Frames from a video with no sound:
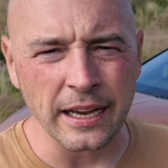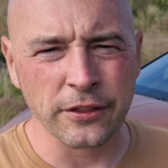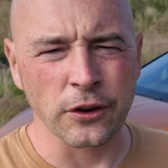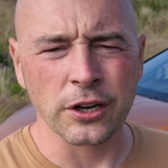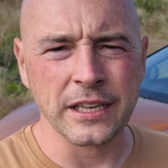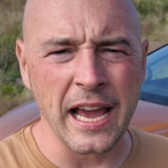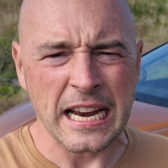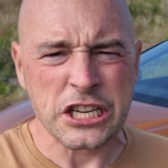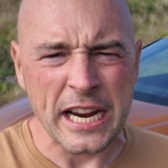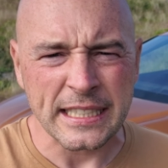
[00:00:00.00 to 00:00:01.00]
I thought,
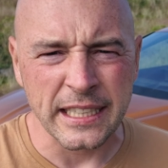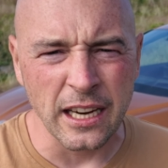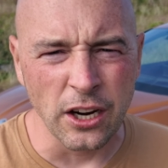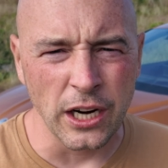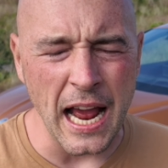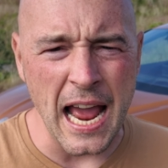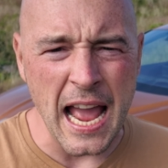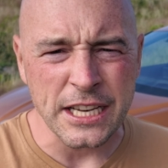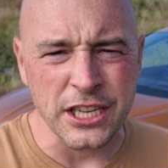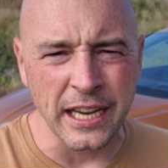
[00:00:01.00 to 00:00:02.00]
edge case here,
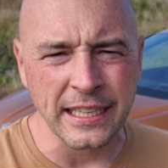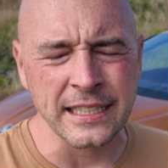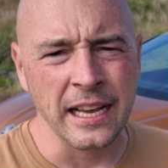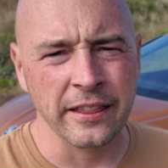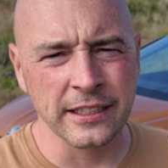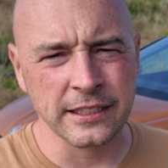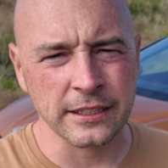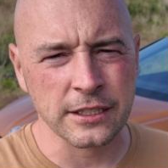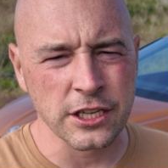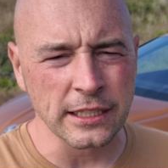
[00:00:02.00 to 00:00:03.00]
edge case, this
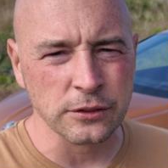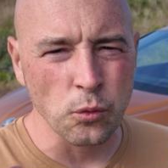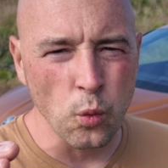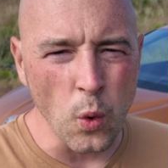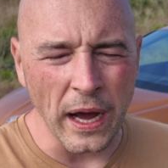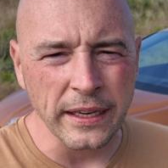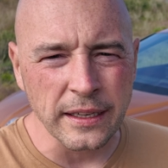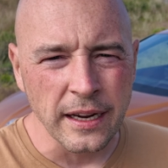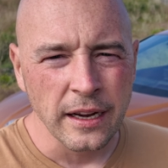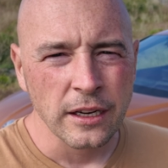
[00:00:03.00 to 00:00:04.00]
is just
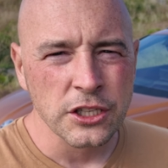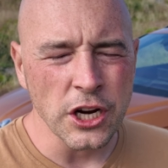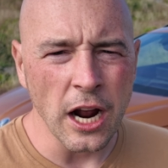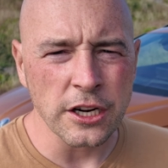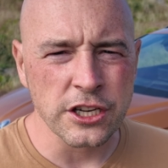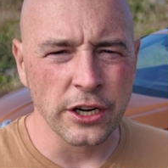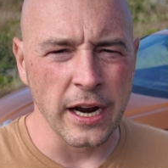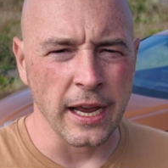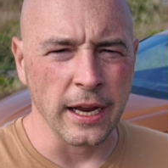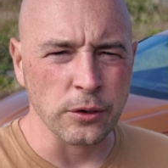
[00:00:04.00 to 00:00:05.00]
one charger
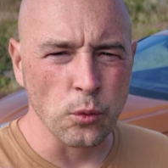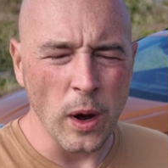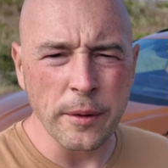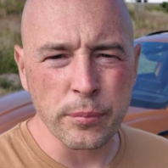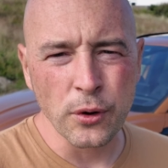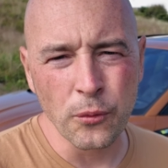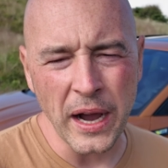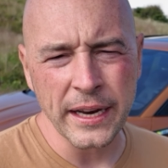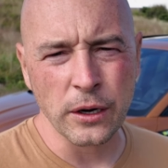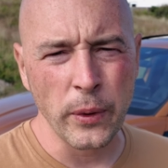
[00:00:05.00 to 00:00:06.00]
and one
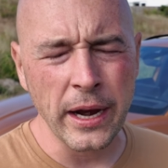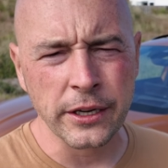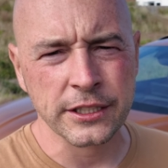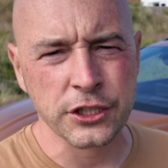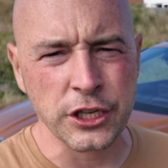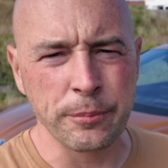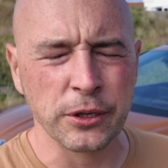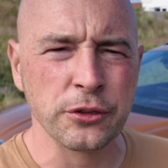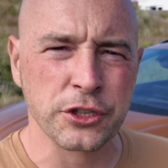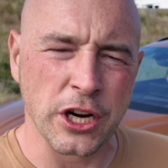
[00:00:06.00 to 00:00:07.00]
provider where it is cheaper
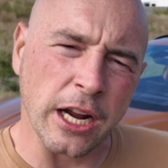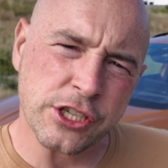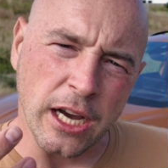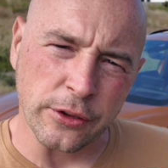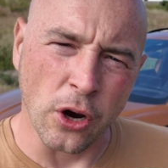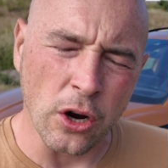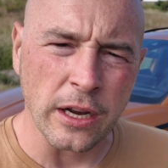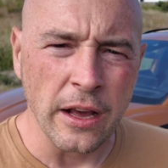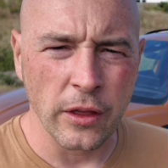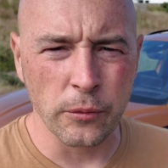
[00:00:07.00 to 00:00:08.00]
to charge ad hoc
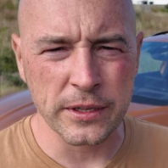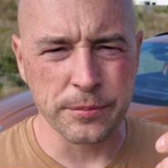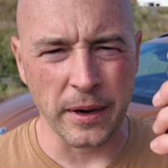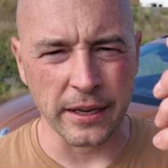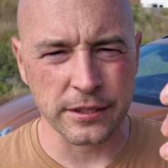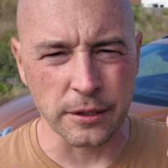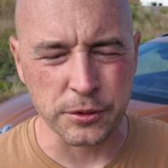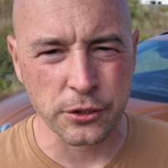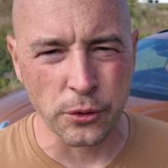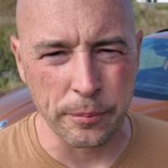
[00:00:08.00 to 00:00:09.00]
than with my
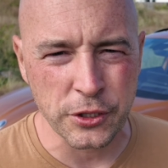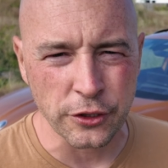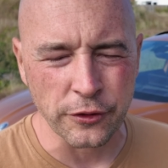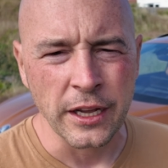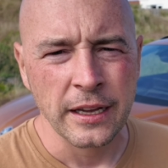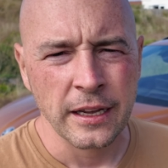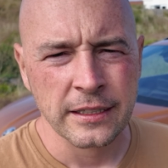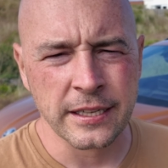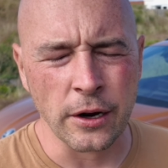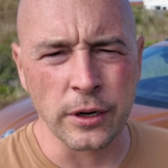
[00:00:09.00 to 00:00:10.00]
subscription
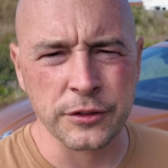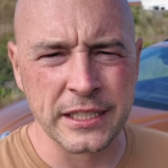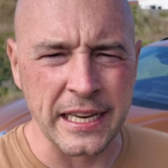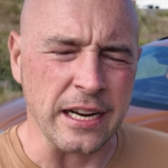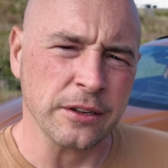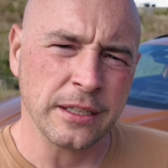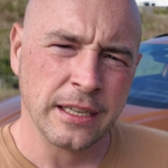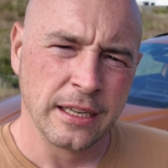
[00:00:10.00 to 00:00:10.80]
tariffs here.